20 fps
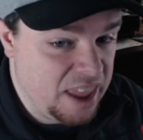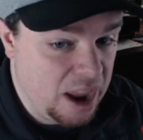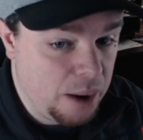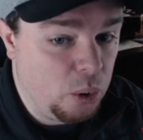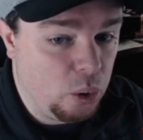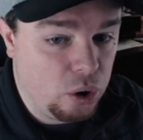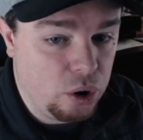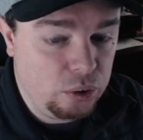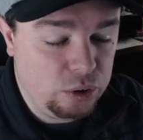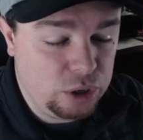they
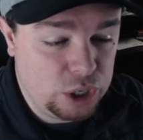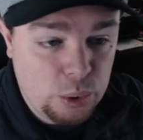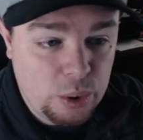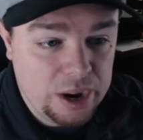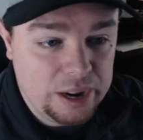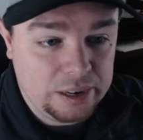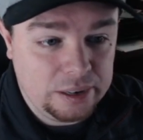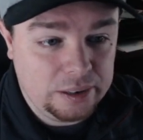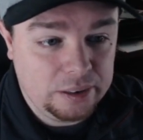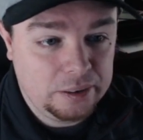will go do
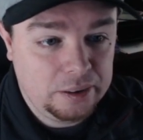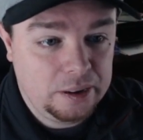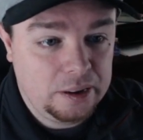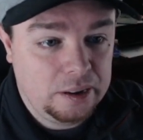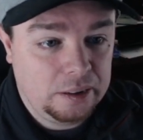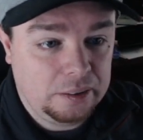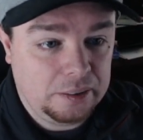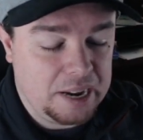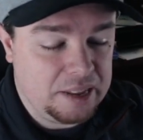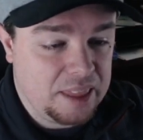it.
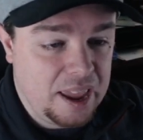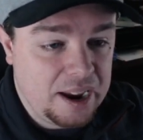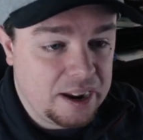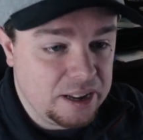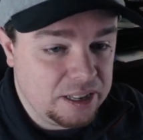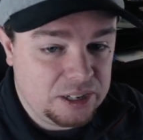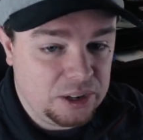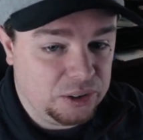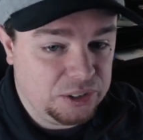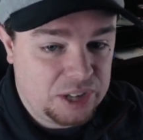Like they
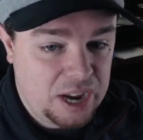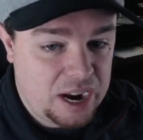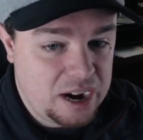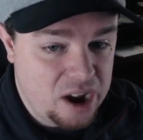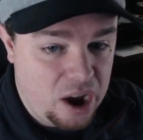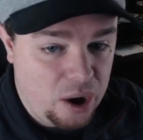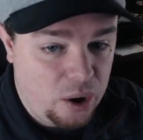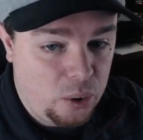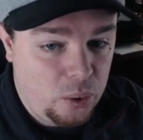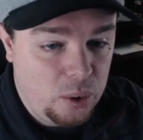can still say
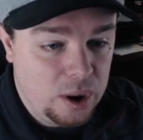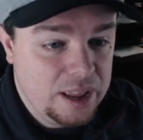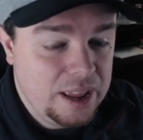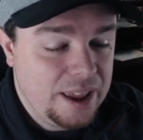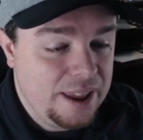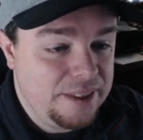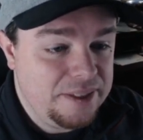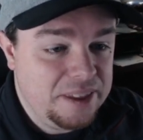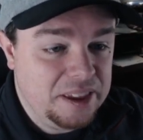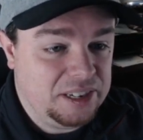no.
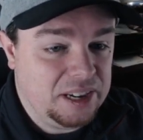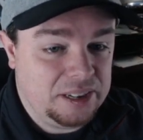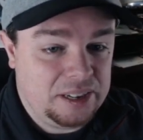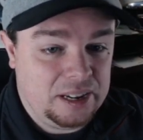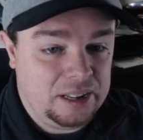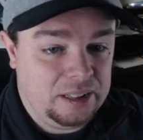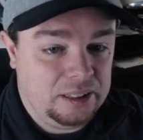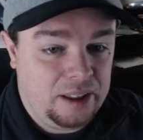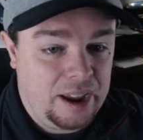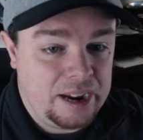This
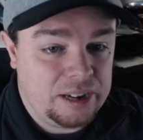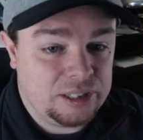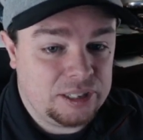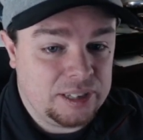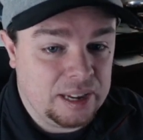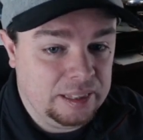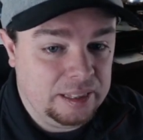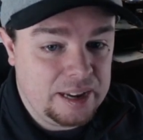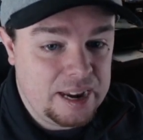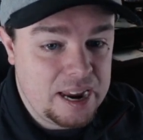isn't like
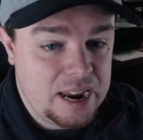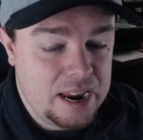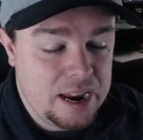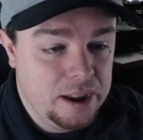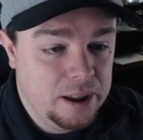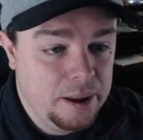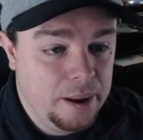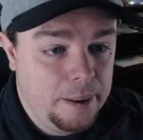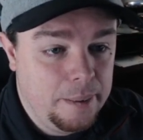suddenly,